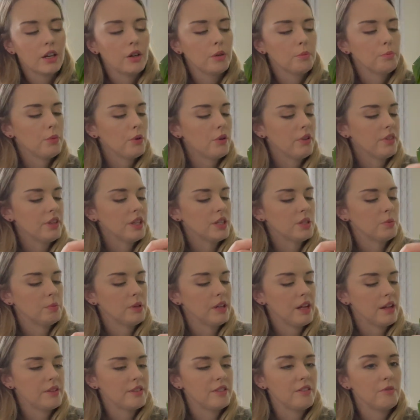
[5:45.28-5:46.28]
both these
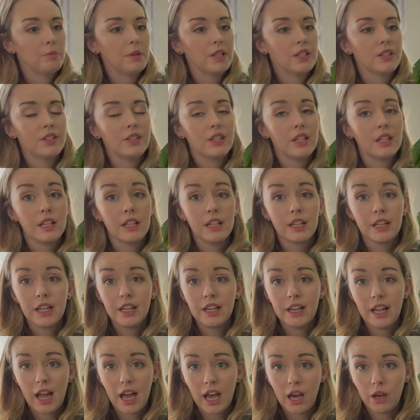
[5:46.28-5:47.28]
plants have been sitting in
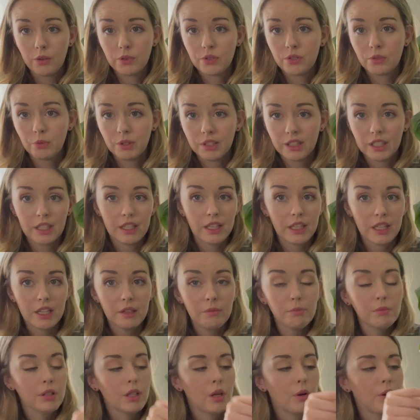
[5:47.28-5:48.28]
a house with the
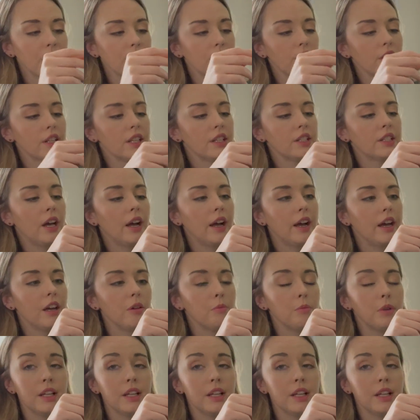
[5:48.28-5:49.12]
heat blowing all the time,